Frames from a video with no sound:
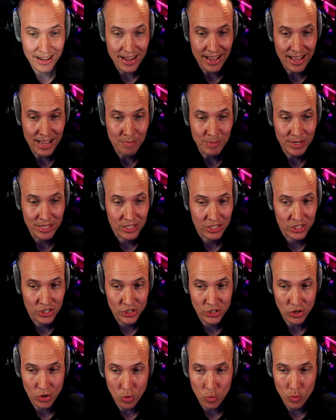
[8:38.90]
am
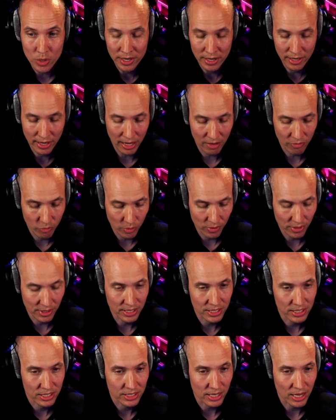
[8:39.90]
so in love with
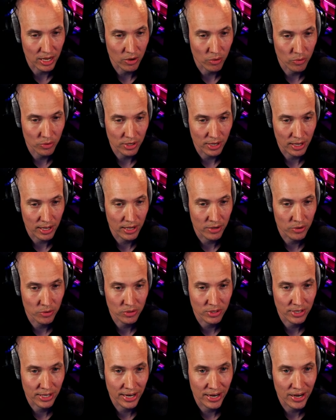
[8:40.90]
this sound. I
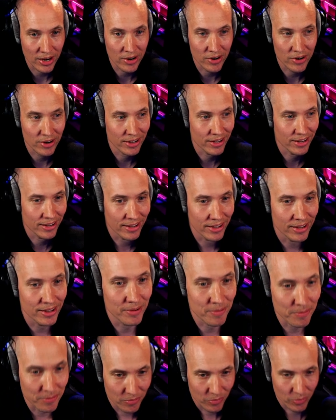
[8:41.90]
don't care
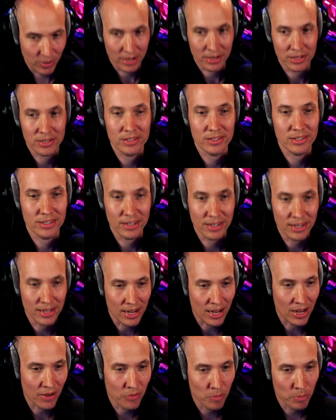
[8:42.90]
what
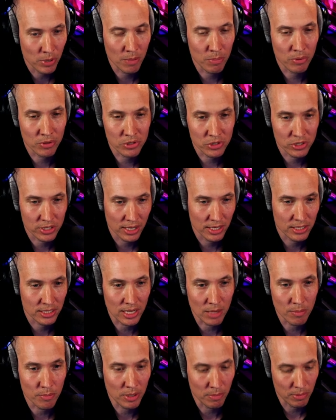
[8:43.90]
other people say.
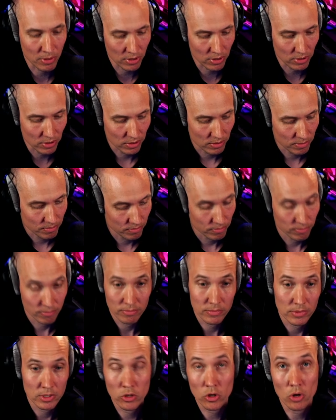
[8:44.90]
Some people,
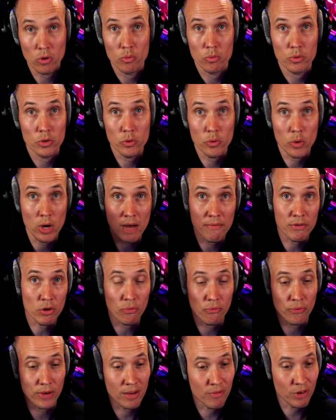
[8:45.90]
you have your
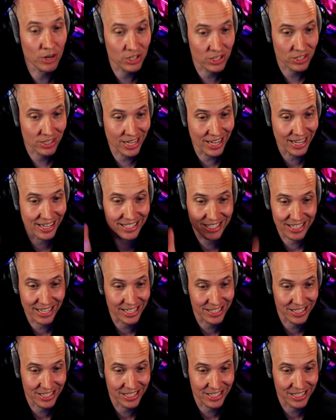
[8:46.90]
favorites. This